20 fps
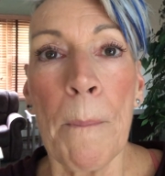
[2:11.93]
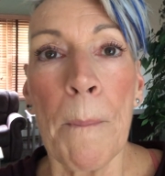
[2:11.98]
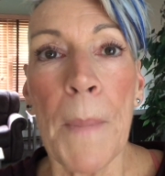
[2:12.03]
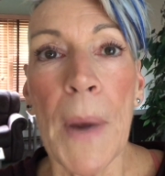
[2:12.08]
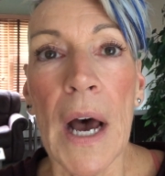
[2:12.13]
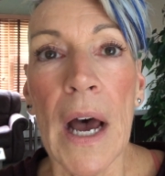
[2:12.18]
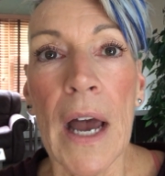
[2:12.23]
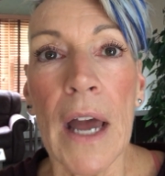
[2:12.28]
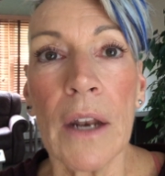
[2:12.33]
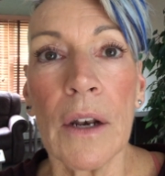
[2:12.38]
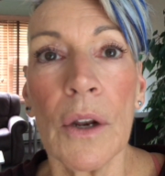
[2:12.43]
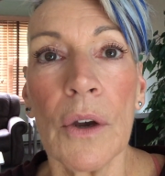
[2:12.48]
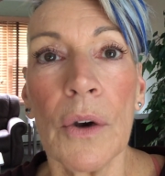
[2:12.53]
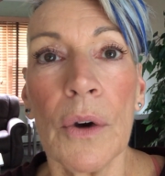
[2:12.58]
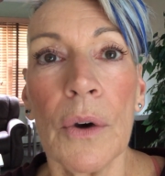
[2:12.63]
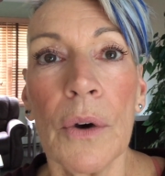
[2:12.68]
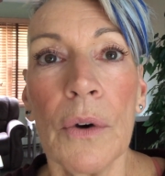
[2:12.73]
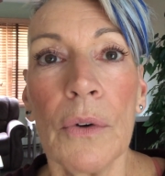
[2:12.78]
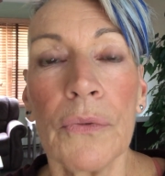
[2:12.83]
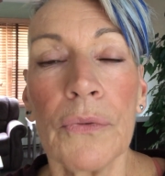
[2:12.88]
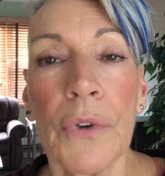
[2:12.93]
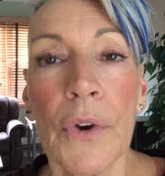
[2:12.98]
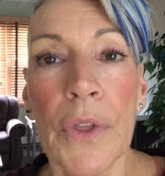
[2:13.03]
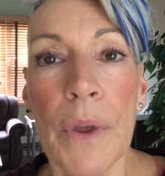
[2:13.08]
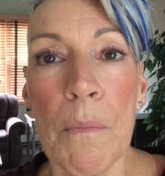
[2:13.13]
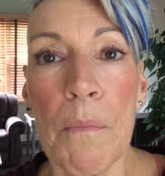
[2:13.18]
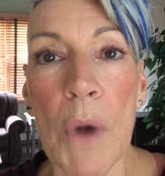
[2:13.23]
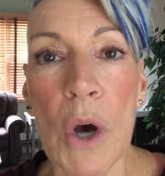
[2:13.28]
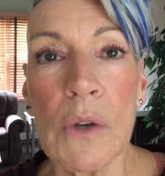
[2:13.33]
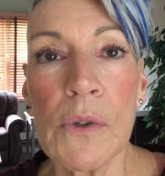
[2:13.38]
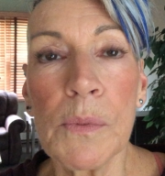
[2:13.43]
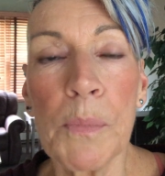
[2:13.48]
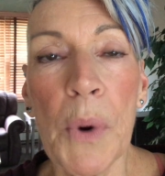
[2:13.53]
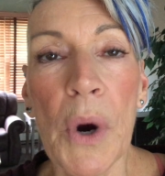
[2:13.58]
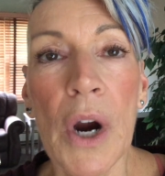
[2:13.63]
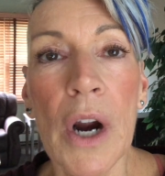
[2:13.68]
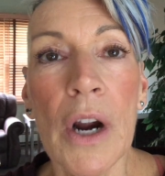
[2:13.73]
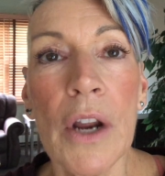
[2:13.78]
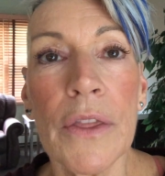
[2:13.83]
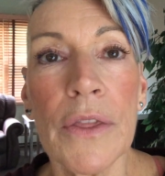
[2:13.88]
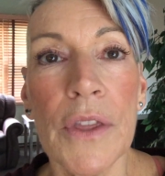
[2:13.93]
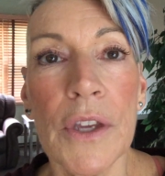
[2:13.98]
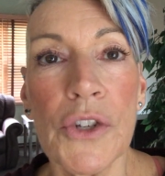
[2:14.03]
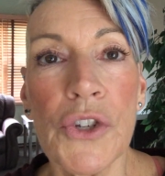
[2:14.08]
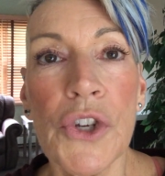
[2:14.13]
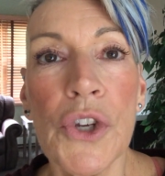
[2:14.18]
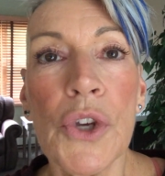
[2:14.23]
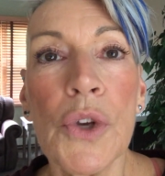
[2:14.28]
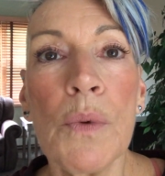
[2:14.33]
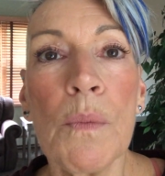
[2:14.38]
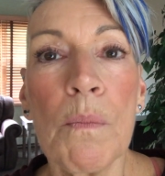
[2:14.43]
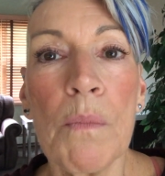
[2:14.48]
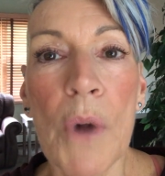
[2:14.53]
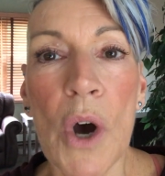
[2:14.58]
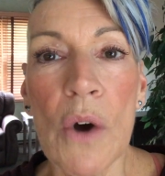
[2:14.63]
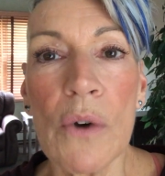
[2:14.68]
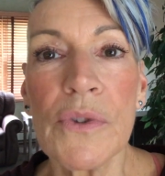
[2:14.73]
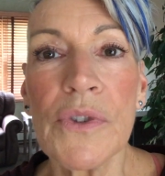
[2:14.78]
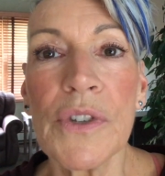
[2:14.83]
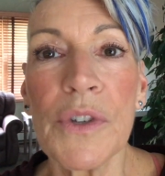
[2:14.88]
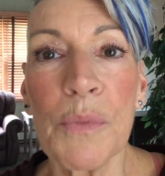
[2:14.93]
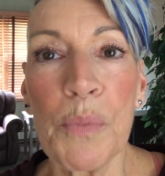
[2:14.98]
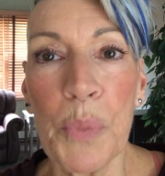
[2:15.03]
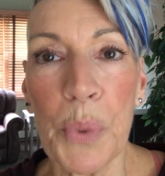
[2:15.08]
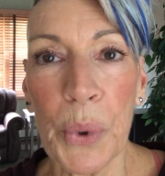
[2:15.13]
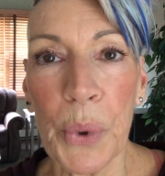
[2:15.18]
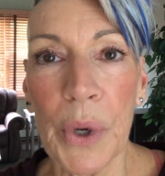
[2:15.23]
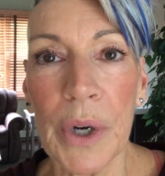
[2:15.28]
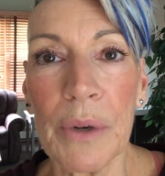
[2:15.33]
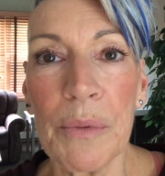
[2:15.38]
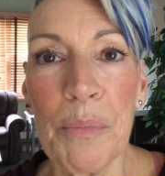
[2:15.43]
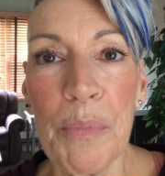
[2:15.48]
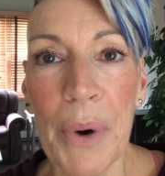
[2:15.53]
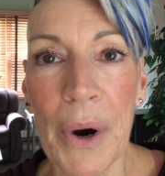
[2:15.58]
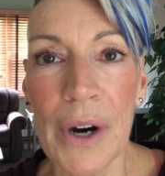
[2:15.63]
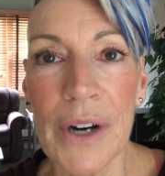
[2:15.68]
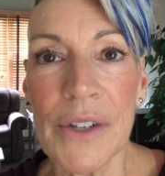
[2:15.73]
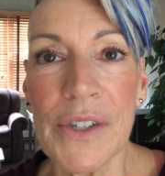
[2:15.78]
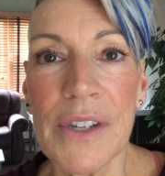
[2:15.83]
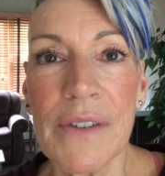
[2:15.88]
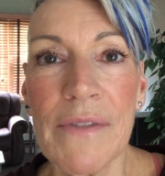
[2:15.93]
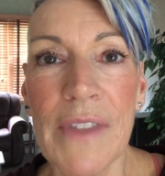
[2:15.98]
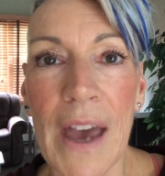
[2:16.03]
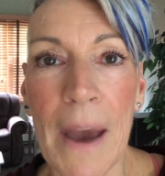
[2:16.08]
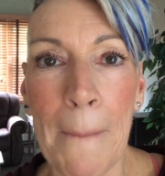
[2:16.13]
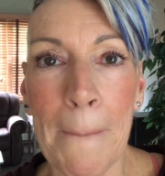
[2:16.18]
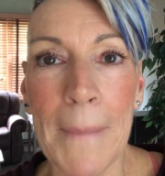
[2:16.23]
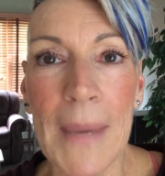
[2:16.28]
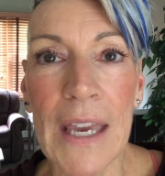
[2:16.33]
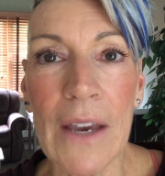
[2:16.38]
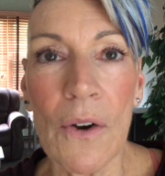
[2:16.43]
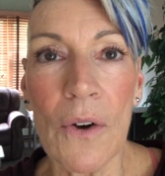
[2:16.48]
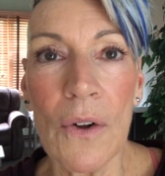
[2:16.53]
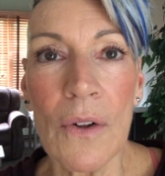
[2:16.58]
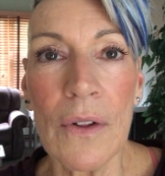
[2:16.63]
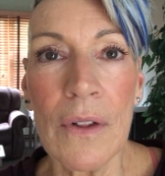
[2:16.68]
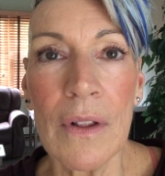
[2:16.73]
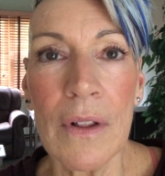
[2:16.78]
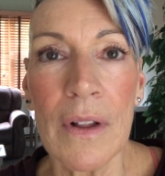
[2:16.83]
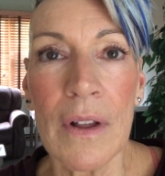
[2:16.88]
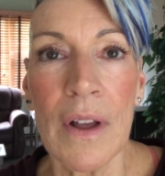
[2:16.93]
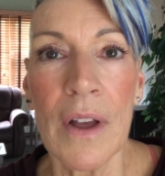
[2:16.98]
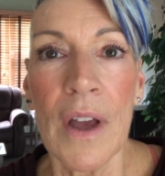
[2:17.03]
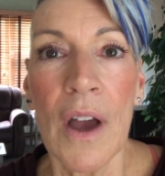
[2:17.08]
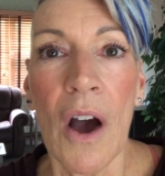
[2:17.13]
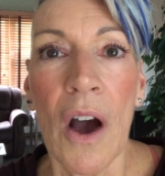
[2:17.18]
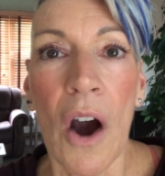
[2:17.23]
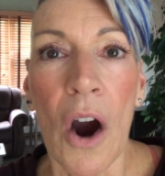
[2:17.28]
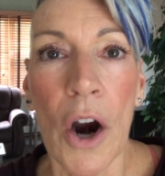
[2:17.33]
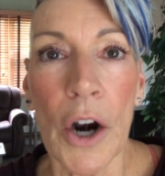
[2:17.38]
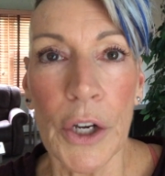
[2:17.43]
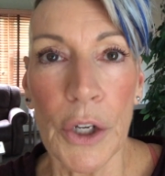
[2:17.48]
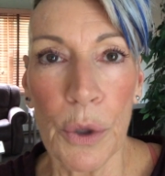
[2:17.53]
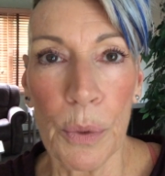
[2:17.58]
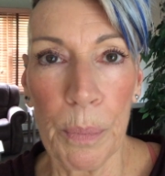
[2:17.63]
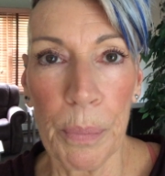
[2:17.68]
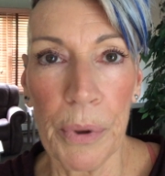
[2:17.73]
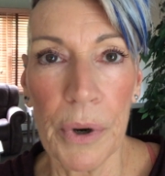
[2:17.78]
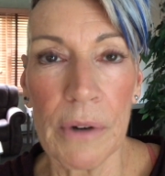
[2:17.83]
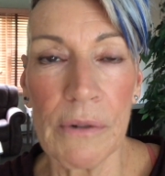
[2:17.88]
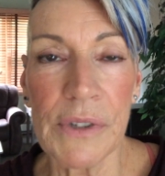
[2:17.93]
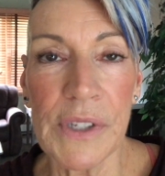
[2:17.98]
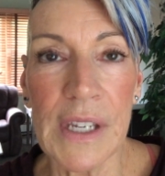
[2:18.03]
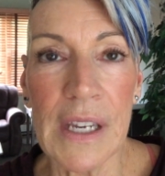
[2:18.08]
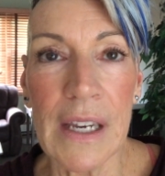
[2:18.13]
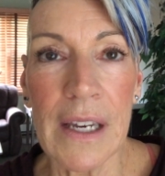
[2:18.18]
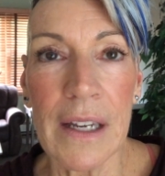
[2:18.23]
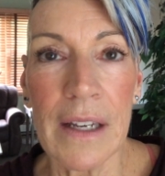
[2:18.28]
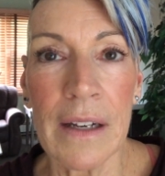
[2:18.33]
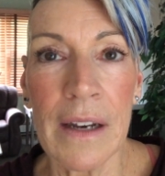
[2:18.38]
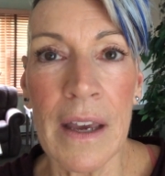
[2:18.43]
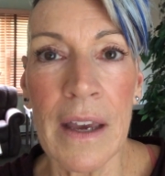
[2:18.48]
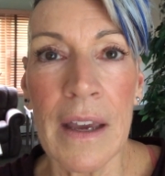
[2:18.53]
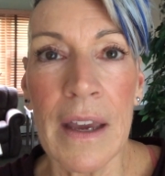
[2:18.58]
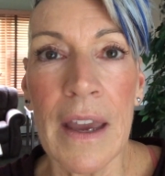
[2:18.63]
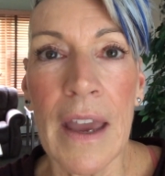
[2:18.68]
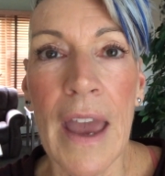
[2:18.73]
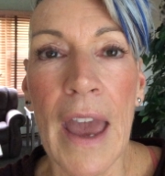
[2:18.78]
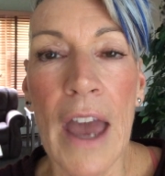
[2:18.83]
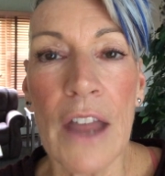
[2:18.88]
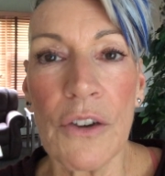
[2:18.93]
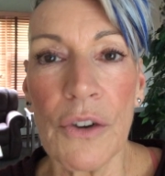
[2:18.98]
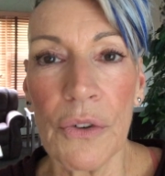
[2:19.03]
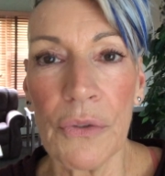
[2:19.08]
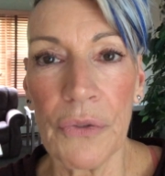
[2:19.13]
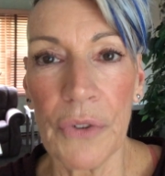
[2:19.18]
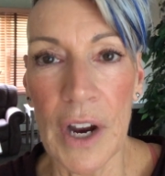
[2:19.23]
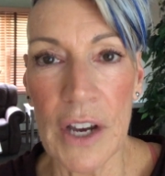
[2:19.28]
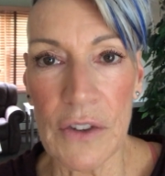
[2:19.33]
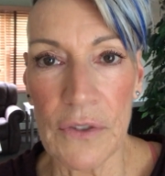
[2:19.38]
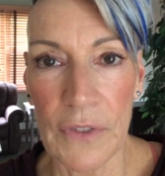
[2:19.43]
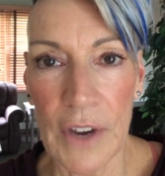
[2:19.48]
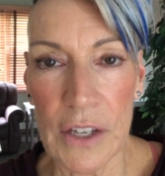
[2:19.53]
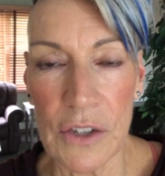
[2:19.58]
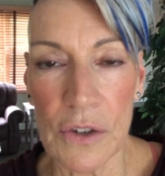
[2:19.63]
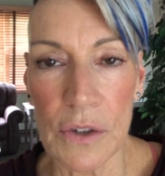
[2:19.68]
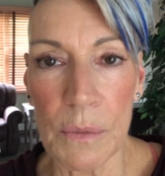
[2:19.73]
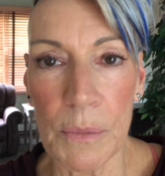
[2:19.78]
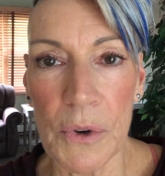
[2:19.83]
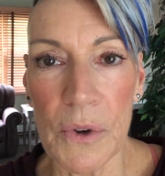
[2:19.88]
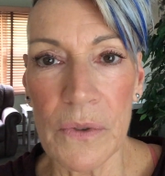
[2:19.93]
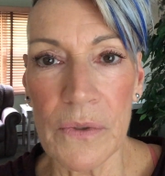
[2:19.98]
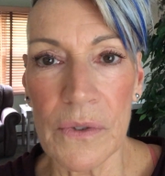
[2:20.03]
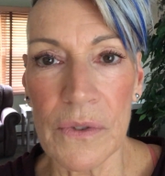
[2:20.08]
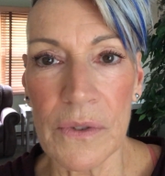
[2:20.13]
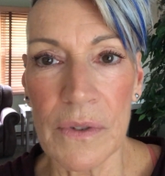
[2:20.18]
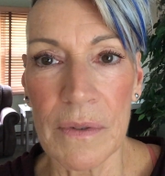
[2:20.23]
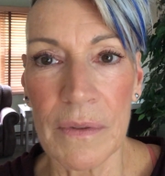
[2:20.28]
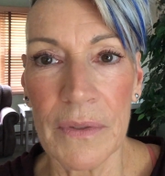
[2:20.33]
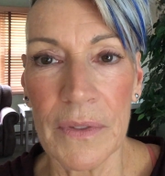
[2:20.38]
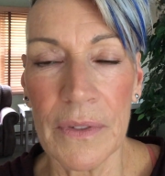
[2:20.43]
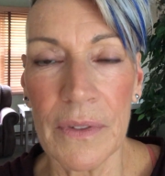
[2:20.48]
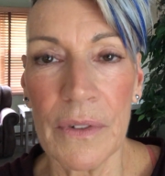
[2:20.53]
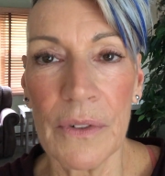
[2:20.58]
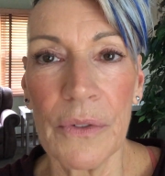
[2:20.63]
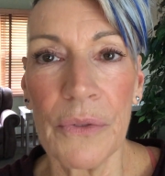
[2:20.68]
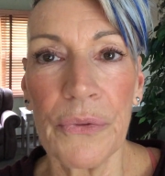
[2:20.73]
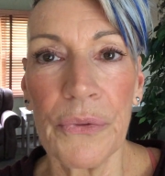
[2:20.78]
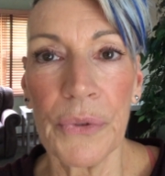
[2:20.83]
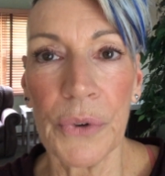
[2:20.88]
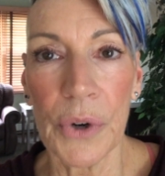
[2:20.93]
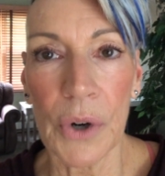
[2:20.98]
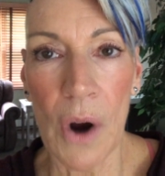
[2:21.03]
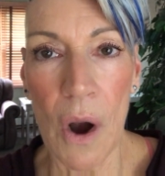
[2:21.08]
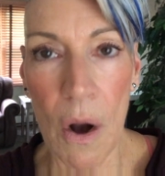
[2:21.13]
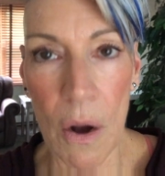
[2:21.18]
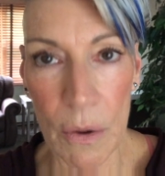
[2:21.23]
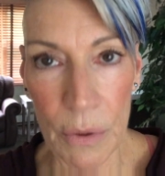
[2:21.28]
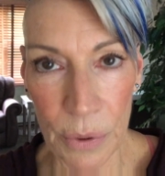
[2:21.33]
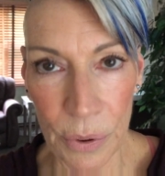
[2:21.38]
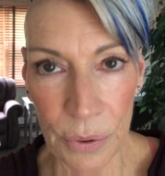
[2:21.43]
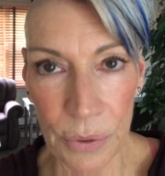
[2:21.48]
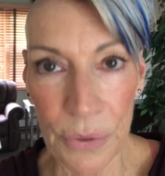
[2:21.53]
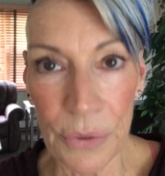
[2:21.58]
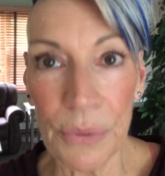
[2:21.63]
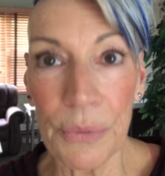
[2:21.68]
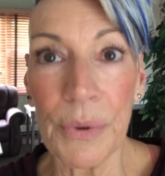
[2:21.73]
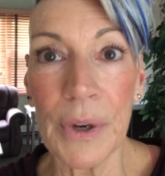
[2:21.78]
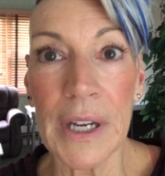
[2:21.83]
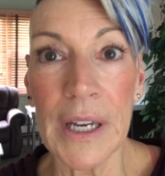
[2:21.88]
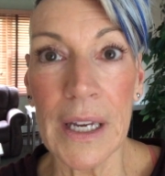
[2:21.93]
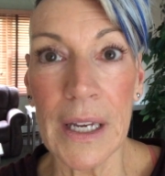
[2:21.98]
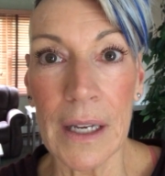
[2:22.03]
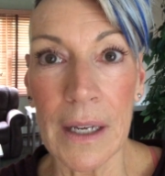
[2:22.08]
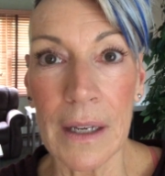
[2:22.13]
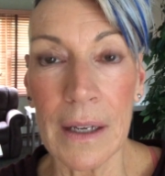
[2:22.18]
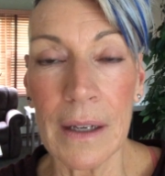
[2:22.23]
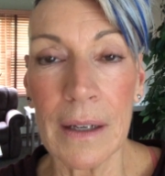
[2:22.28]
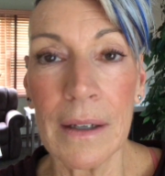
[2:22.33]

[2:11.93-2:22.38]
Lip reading: But for the most part, the two most important parts of that meal are your protein and your fresh vegetables for all three